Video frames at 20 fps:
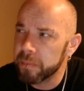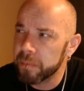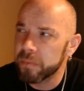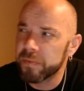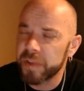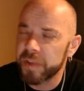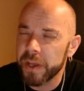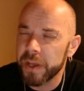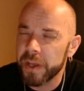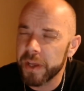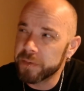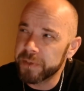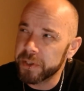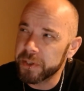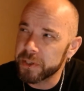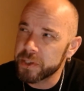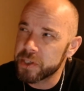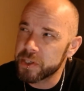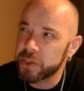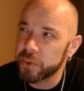For those of you
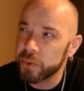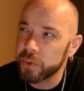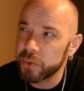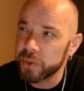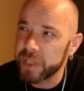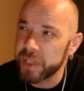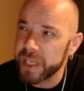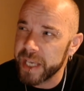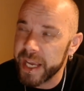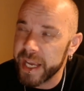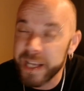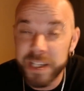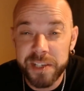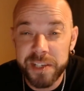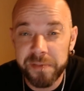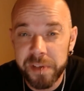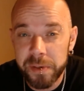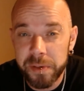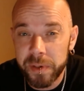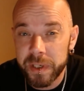that saw the
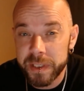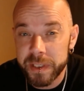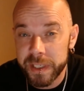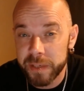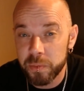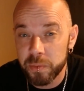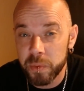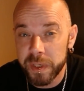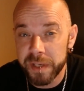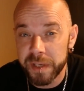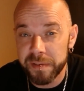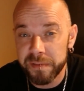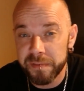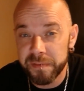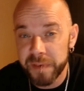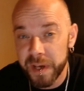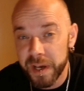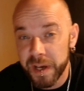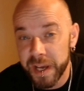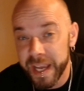interview I did
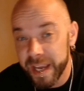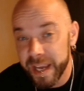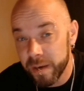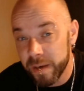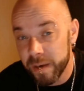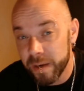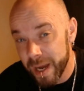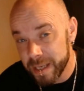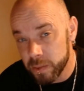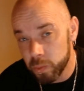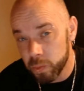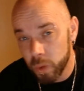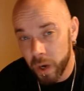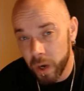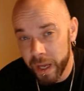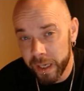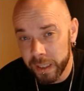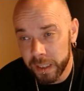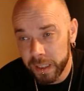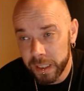with Ian Waz
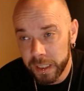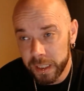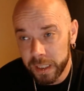Wyatt,